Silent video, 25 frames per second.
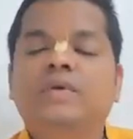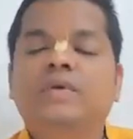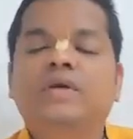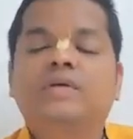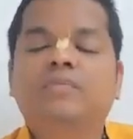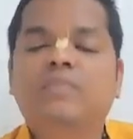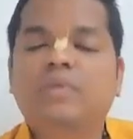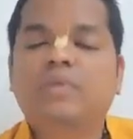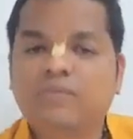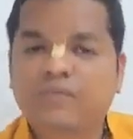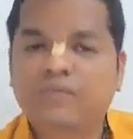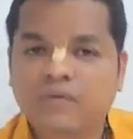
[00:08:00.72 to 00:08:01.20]

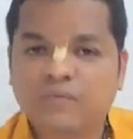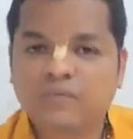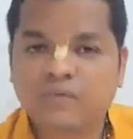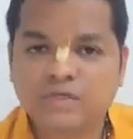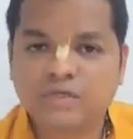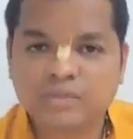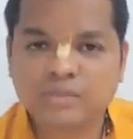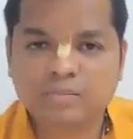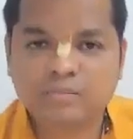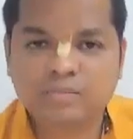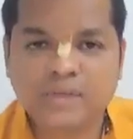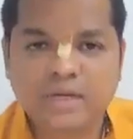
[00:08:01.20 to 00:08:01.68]

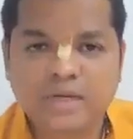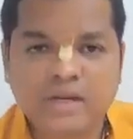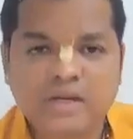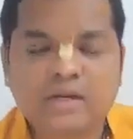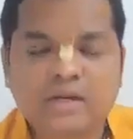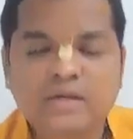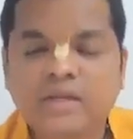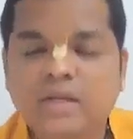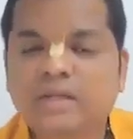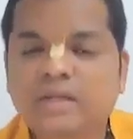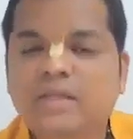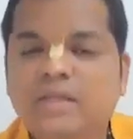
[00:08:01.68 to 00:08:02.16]

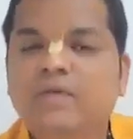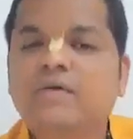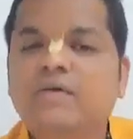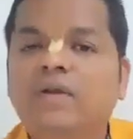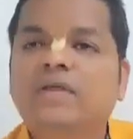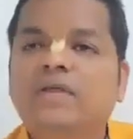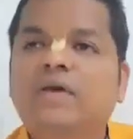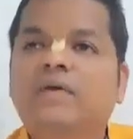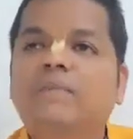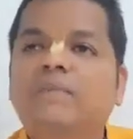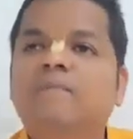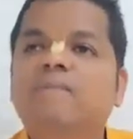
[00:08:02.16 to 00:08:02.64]
Vaishampayana and
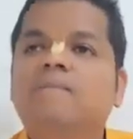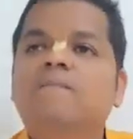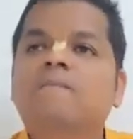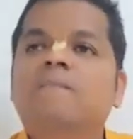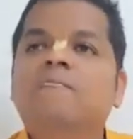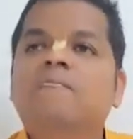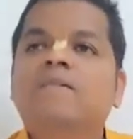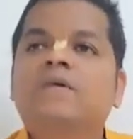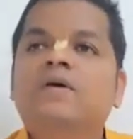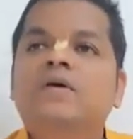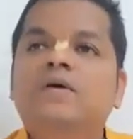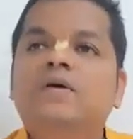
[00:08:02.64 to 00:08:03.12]
Yajnavalkya.
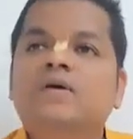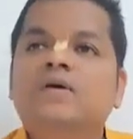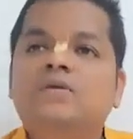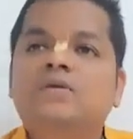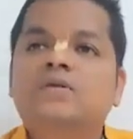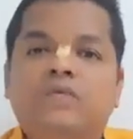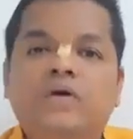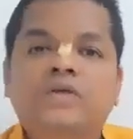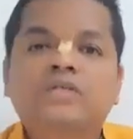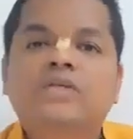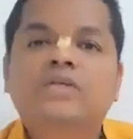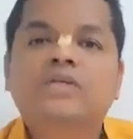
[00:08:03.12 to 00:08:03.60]

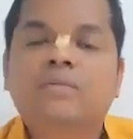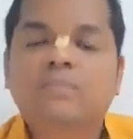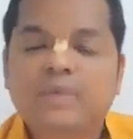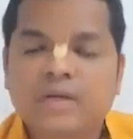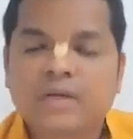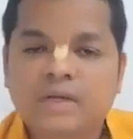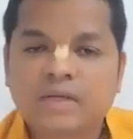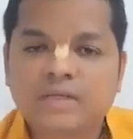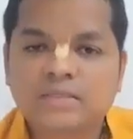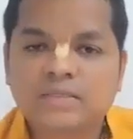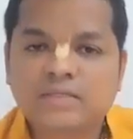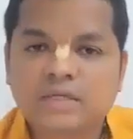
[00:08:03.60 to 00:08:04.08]
So
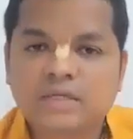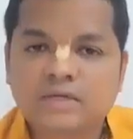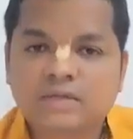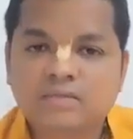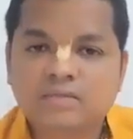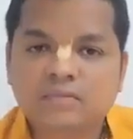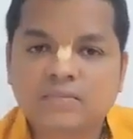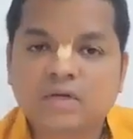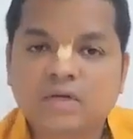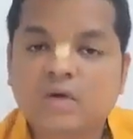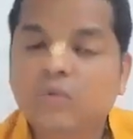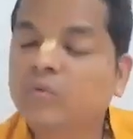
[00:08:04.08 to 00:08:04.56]
Vaishampayana
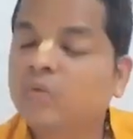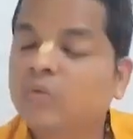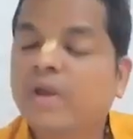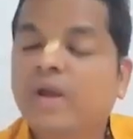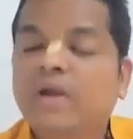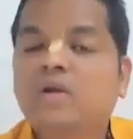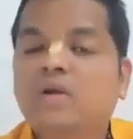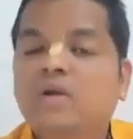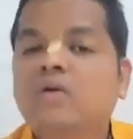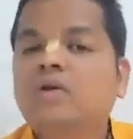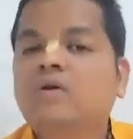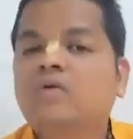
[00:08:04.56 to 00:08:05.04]
said, now you
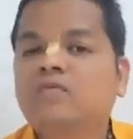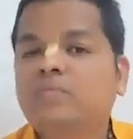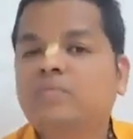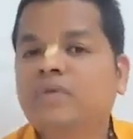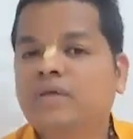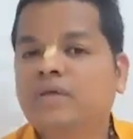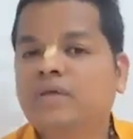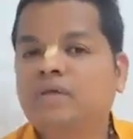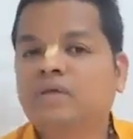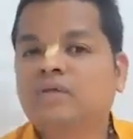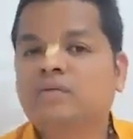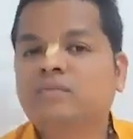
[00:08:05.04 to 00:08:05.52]
get out of
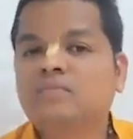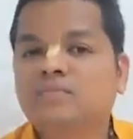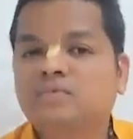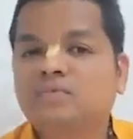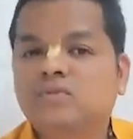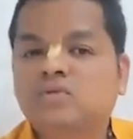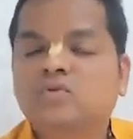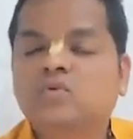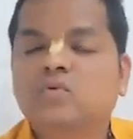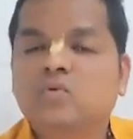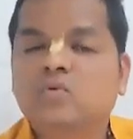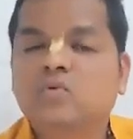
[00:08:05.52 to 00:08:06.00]
my
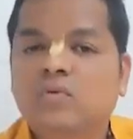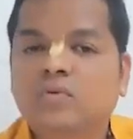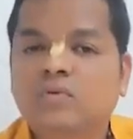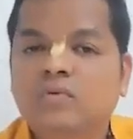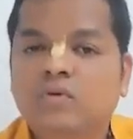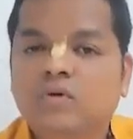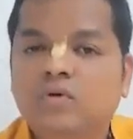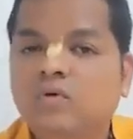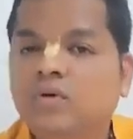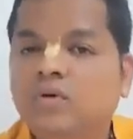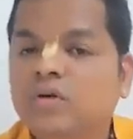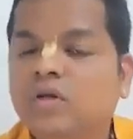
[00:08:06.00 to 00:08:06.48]

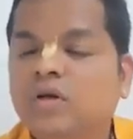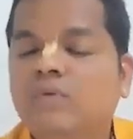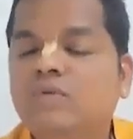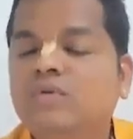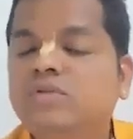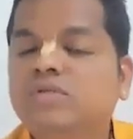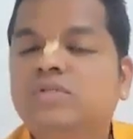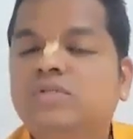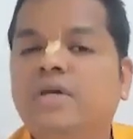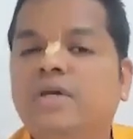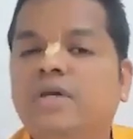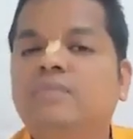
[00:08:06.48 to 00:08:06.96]
school. You don't
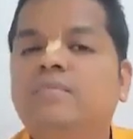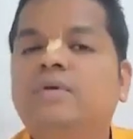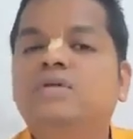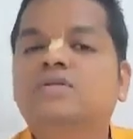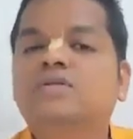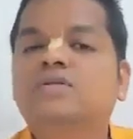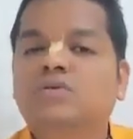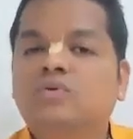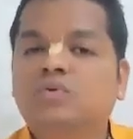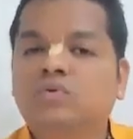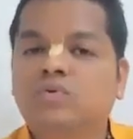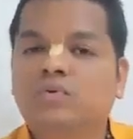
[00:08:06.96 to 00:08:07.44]
have to stay in
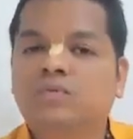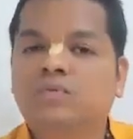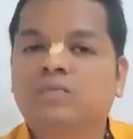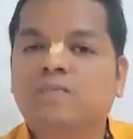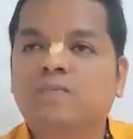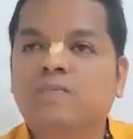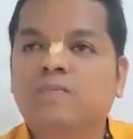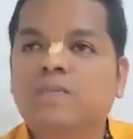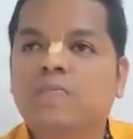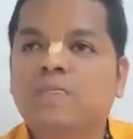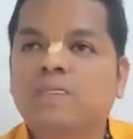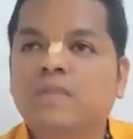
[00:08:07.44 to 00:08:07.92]
my
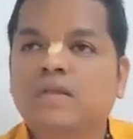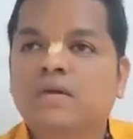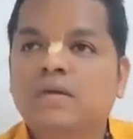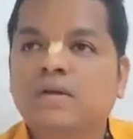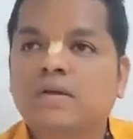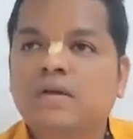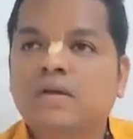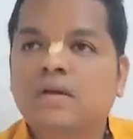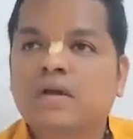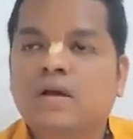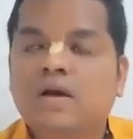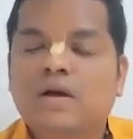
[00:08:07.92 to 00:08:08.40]
school.
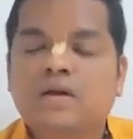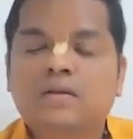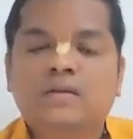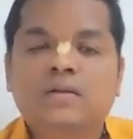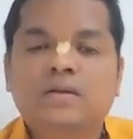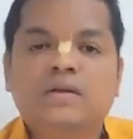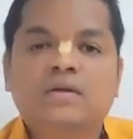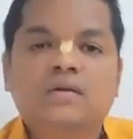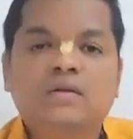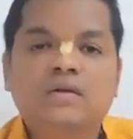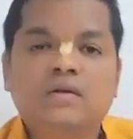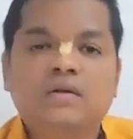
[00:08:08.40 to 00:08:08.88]

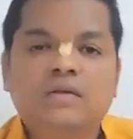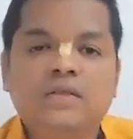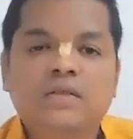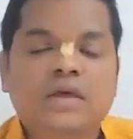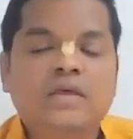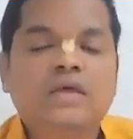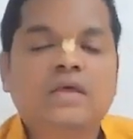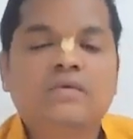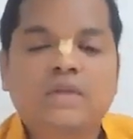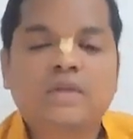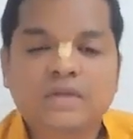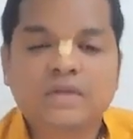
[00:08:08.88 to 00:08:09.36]
And then
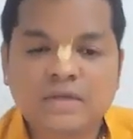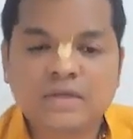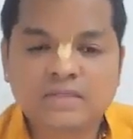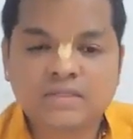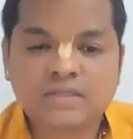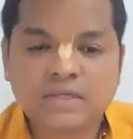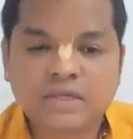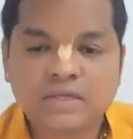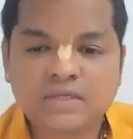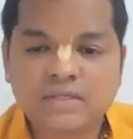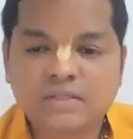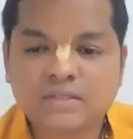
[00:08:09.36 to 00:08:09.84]
Yajnavalkya
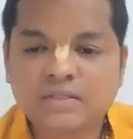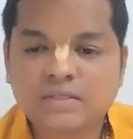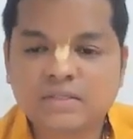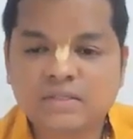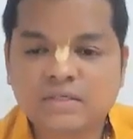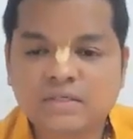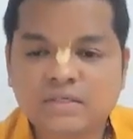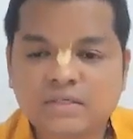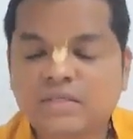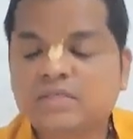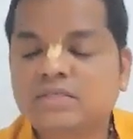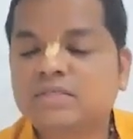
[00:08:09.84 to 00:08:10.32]

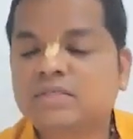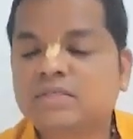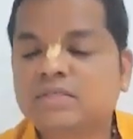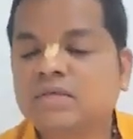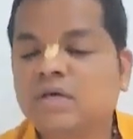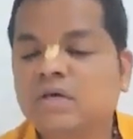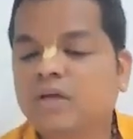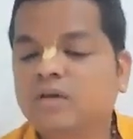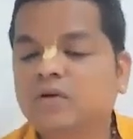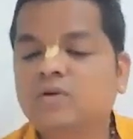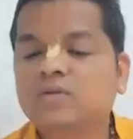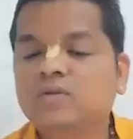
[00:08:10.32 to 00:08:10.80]
says,
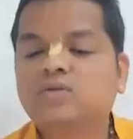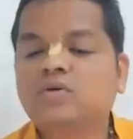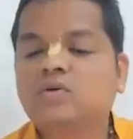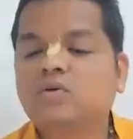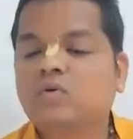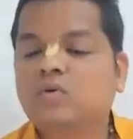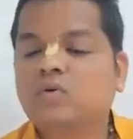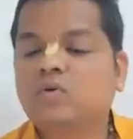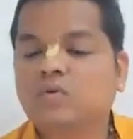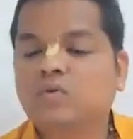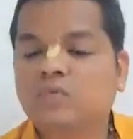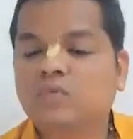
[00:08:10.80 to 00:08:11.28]
yes, I
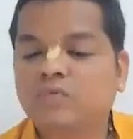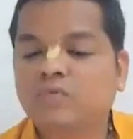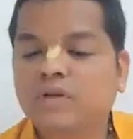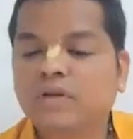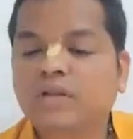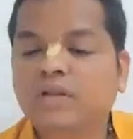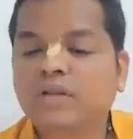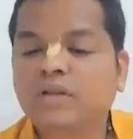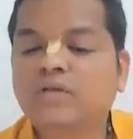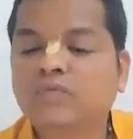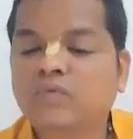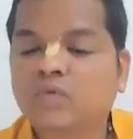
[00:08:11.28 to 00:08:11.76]
also
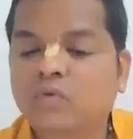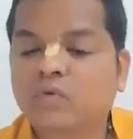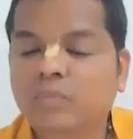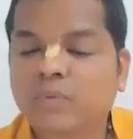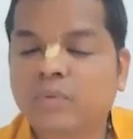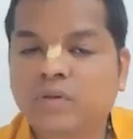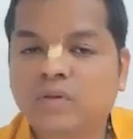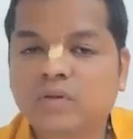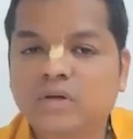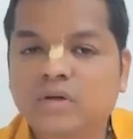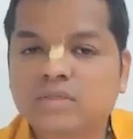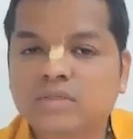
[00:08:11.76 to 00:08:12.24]
will leave you
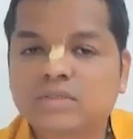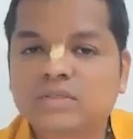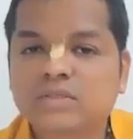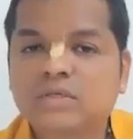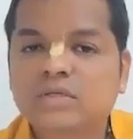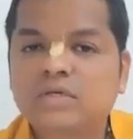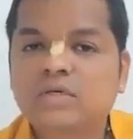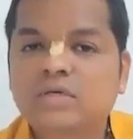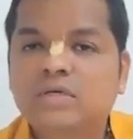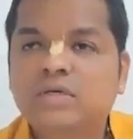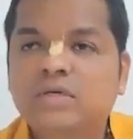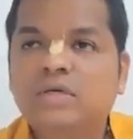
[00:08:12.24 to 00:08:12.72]

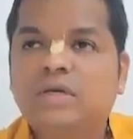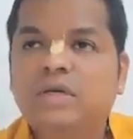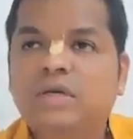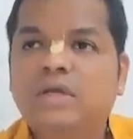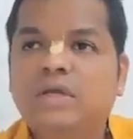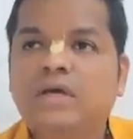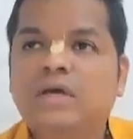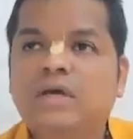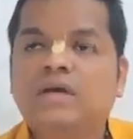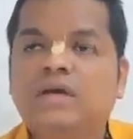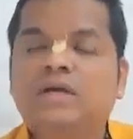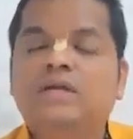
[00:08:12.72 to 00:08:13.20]
because
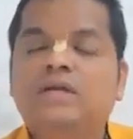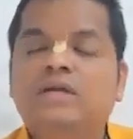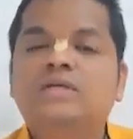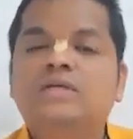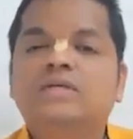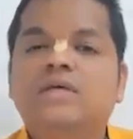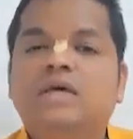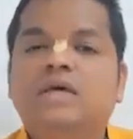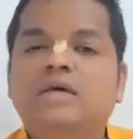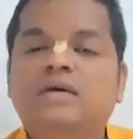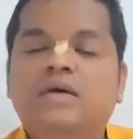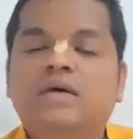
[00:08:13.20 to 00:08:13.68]
a
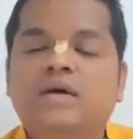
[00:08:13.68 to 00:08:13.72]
